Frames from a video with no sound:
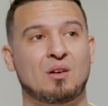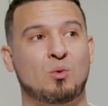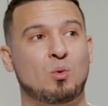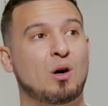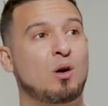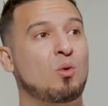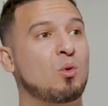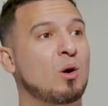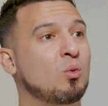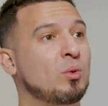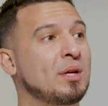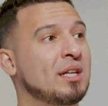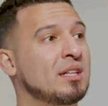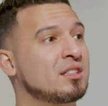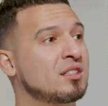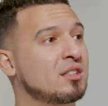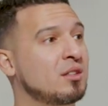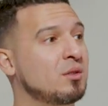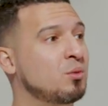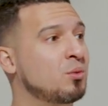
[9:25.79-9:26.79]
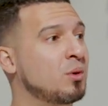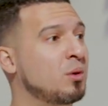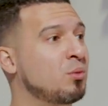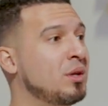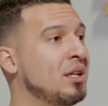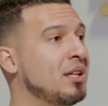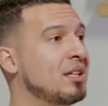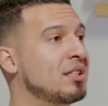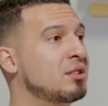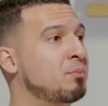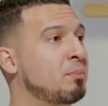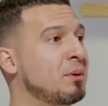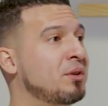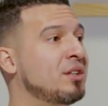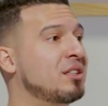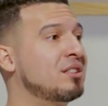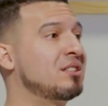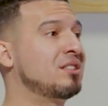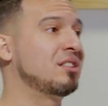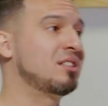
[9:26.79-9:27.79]
Well, when we
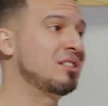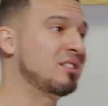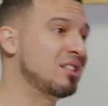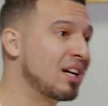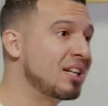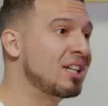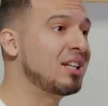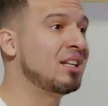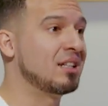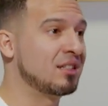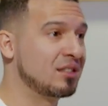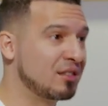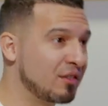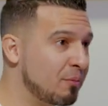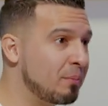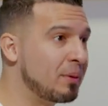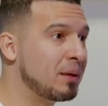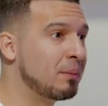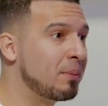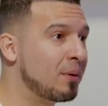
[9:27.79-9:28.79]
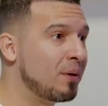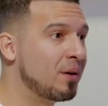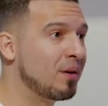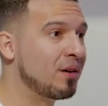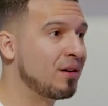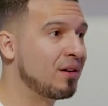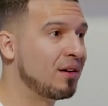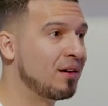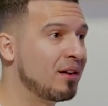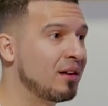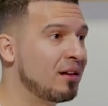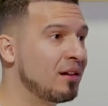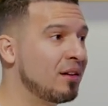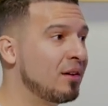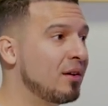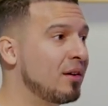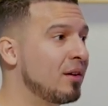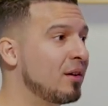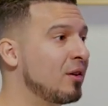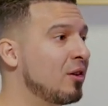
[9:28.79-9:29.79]
experience the suckiness of people,
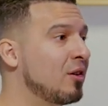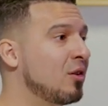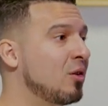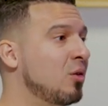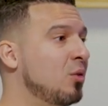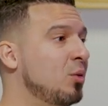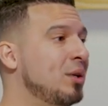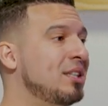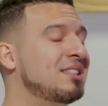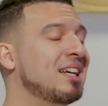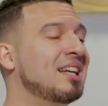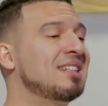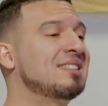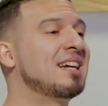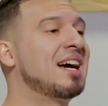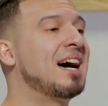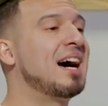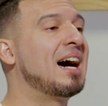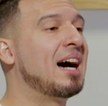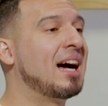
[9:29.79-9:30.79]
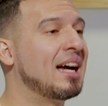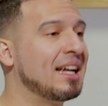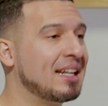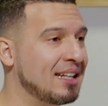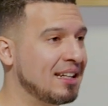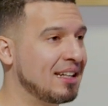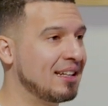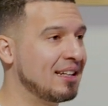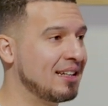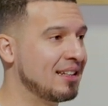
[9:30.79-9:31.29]
we tend to hide.